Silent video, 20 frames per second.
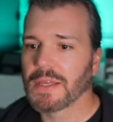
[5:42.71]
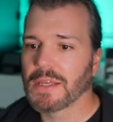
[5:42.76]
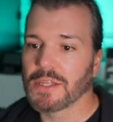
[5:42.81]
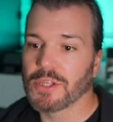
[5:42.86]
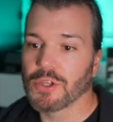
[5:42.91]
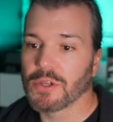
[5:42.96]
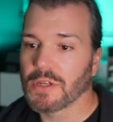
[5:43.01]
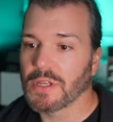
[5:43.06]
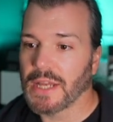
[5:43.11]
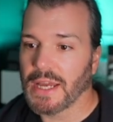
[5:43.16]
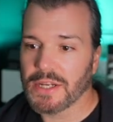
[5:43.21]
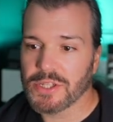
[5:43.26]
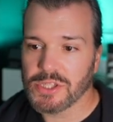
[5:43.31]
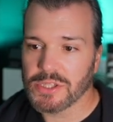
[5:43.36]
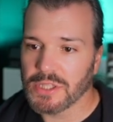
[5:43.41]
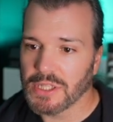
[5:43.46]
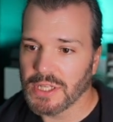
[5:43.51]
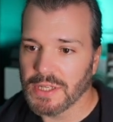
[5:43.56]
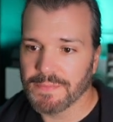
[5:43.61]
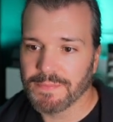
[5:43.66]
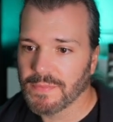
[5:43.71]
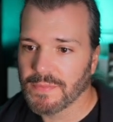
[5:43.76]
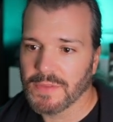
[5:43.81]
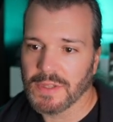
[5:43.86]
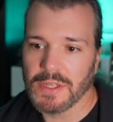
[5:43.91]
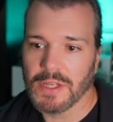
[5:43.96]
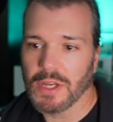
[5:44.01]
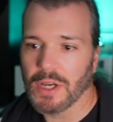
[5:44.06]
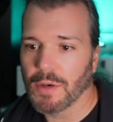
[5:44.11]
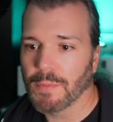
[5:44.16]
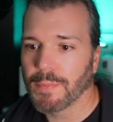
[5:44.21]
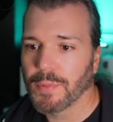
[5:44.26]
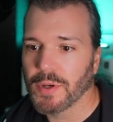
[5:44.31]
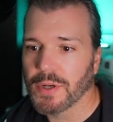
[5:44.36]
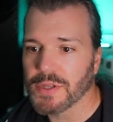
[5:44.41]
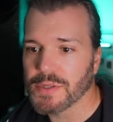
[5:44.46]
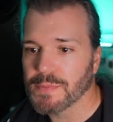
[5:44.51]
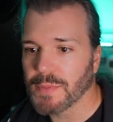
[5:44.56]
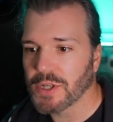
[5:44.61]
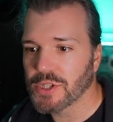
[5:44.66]
You can actually, put
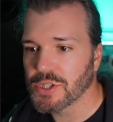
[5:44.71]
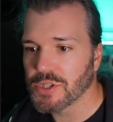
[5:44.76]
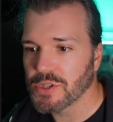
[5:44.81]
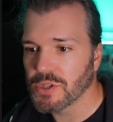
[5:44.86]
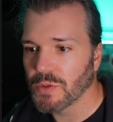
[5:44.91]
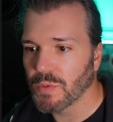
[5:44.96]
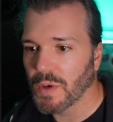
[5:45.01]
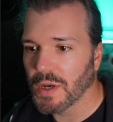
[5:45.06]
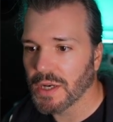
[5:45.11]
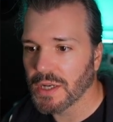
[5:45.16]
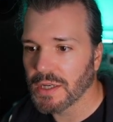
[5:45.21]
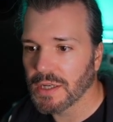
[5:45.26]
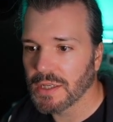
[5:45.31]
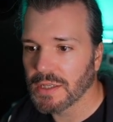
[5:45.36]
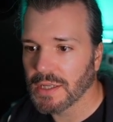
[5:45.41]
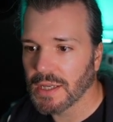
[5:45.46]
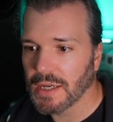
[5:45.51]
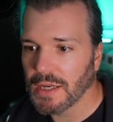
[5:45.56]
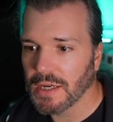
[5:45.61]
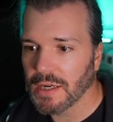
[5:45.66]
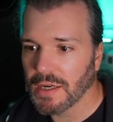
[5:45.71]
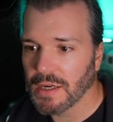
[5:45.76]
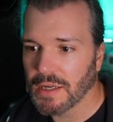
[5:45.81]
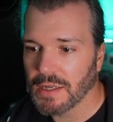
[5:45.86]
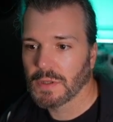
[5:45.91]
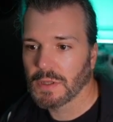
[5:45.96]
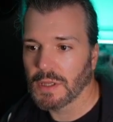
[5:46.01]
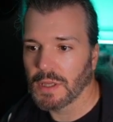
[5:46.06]
as much as you wanted in here.